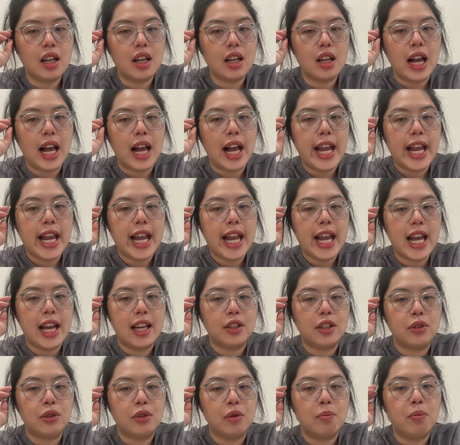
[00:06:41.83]
I
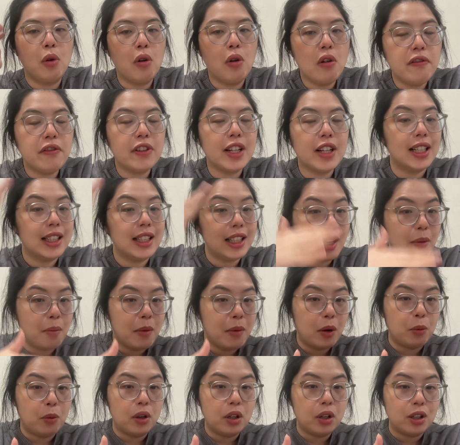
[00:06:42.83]
had to both cut down my
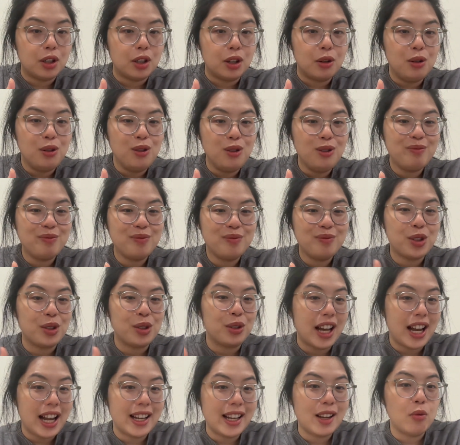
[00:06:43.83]
workload so
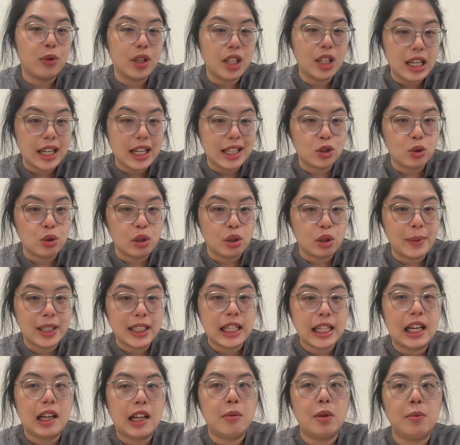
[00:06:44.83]
that I can really enjoy my
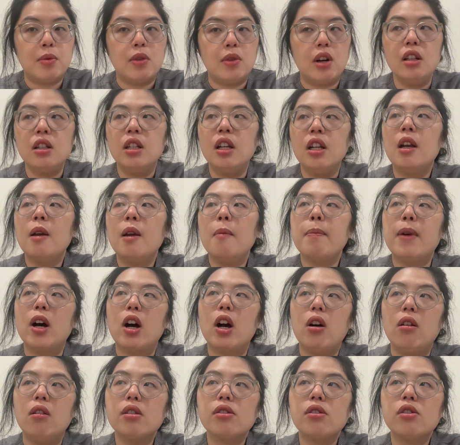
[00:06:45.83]
time abroad, but
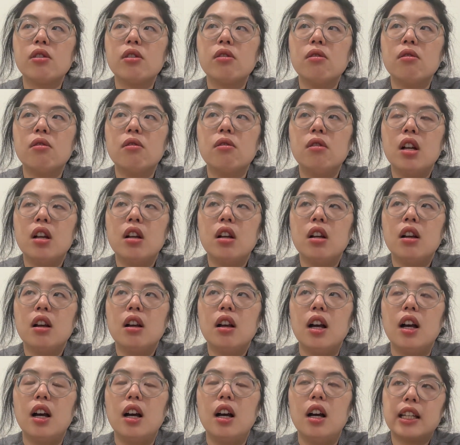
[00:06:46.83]
also
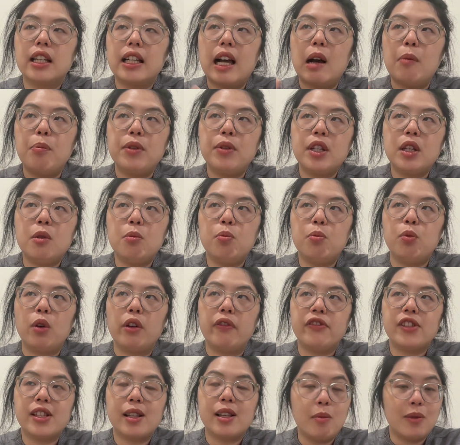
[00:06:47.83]
upkeep
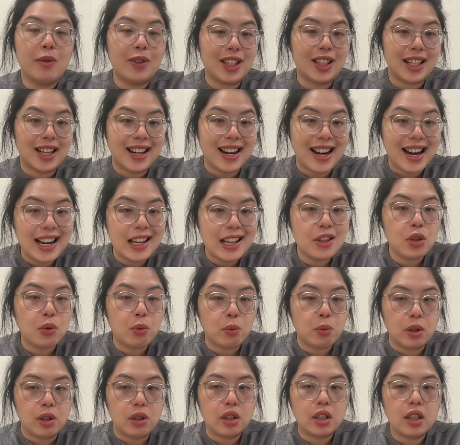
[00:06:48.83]
with some of the clients'
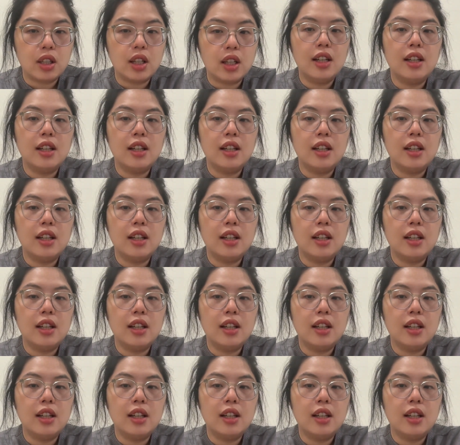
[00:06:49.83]
work.